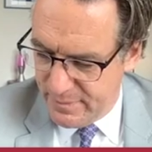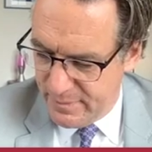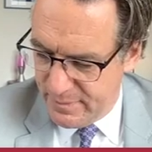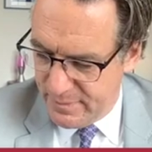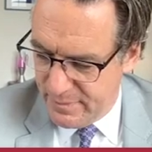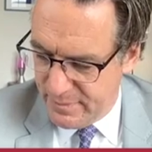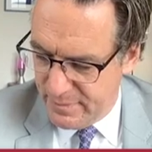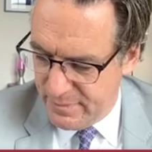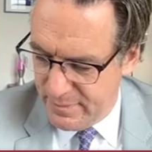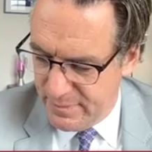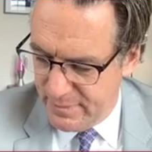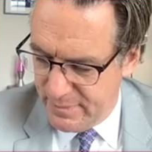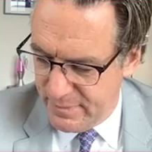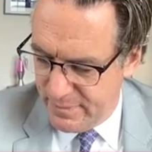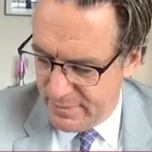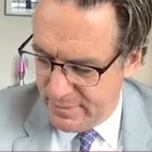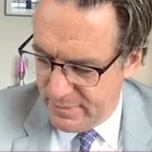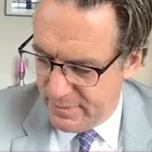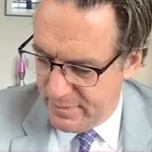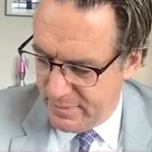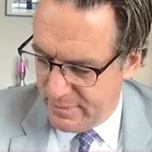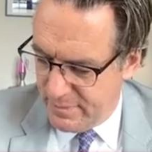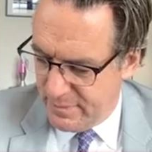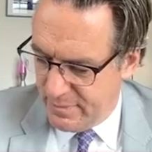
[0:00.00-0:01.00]

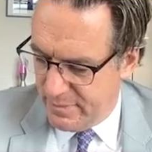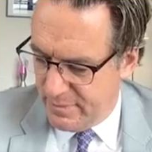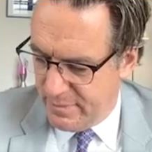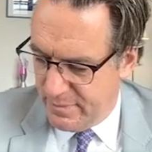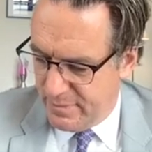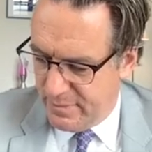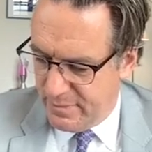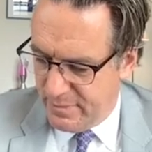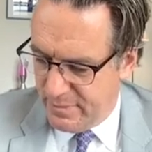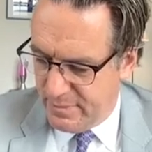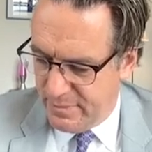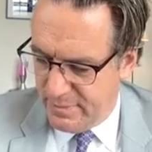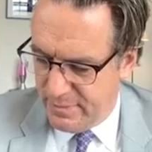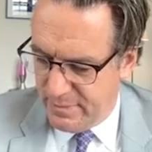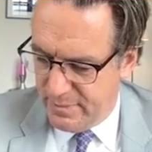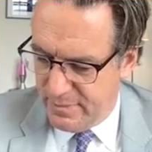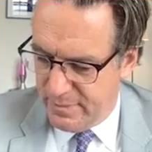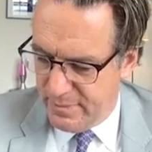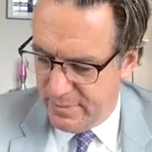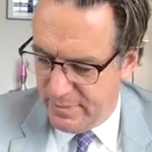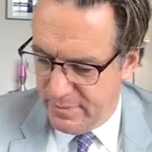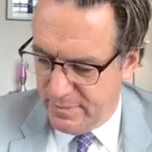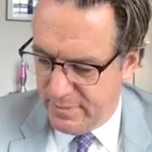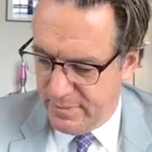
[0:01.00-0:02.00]

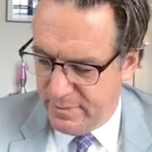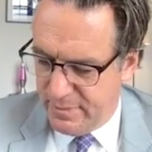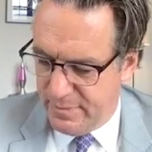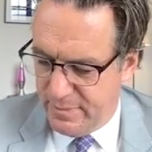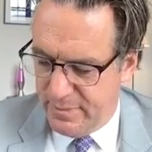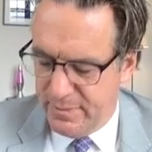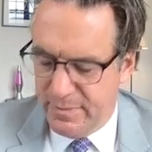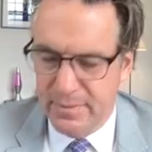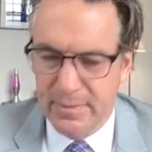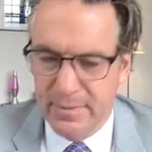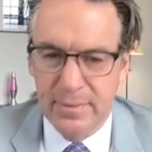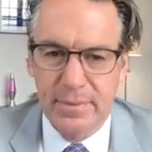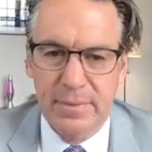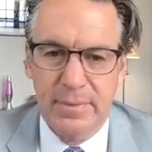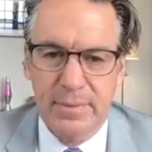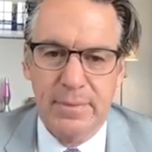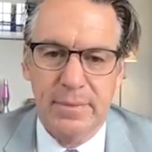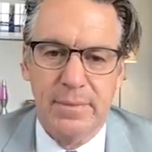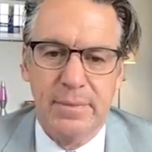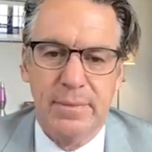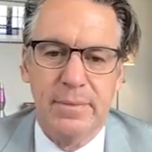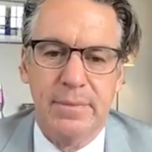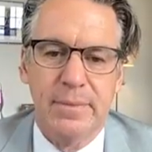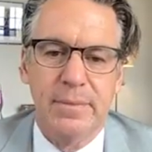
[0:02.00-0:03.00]

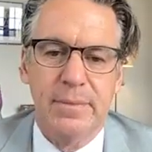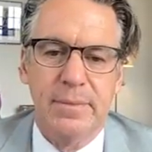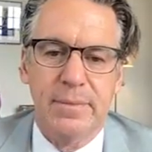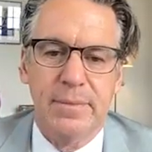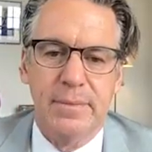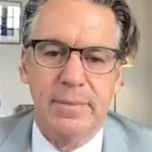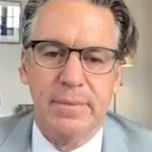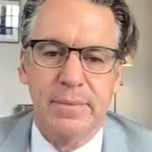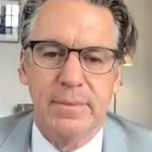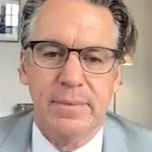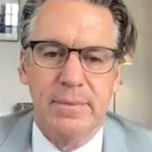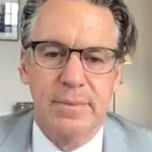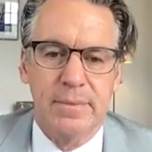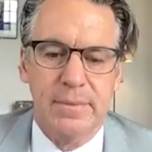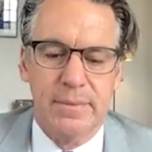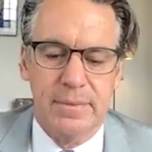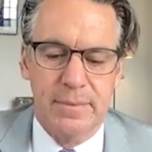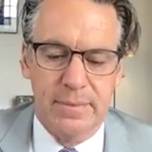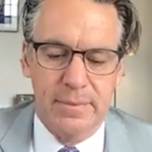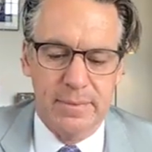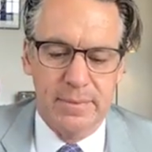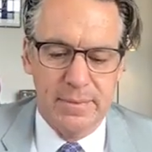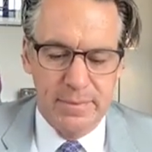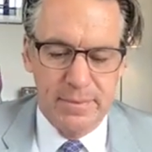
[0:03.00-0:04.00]

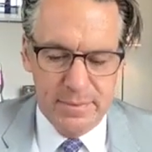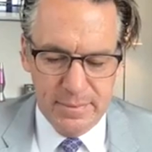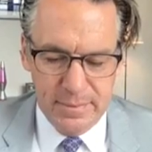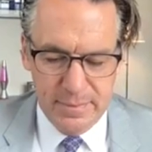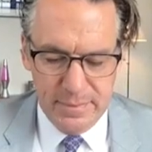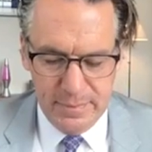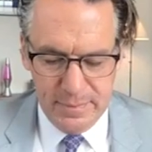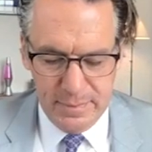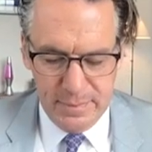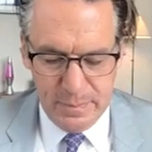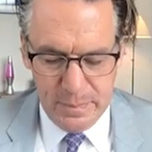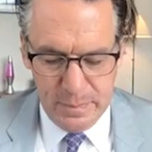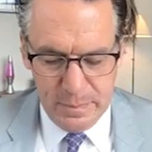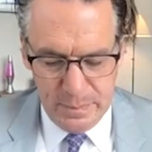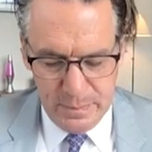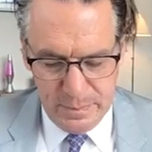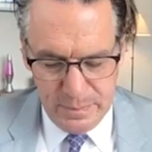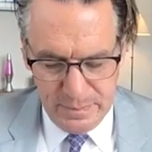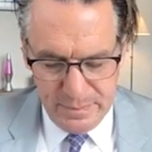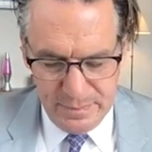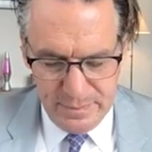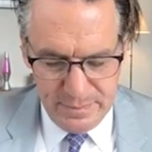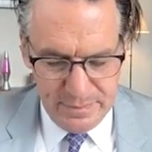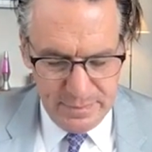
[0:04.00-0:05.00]

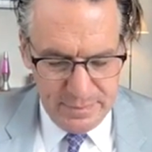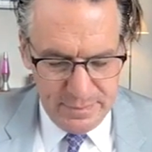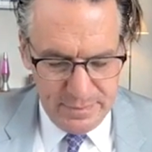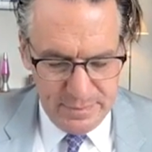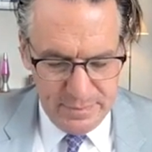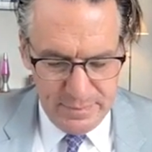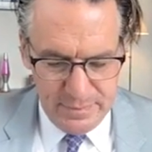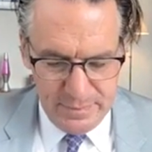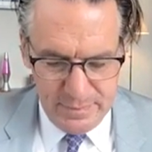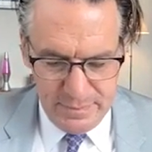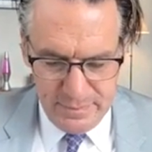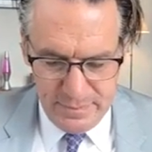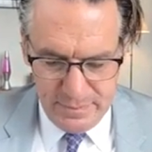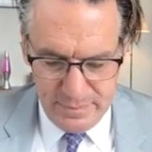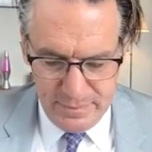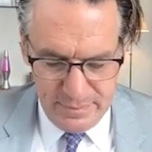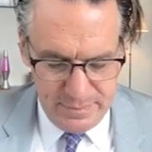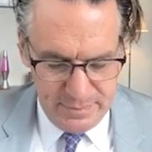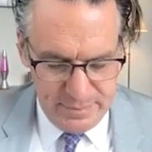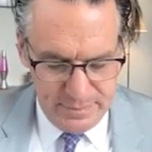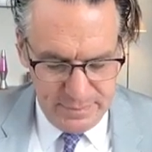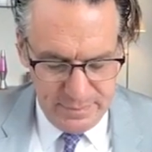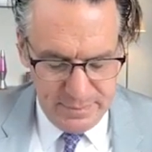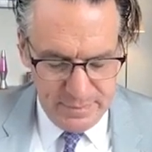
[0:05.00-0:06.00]

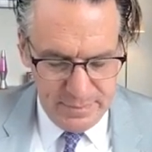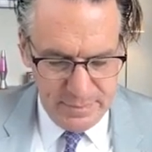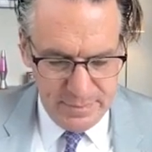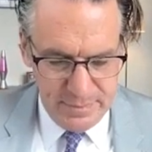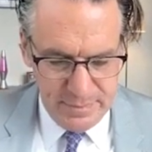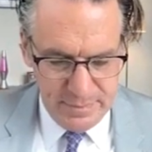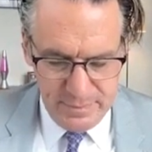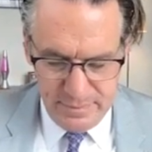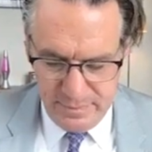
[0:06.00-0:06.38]
The person shown says nothing.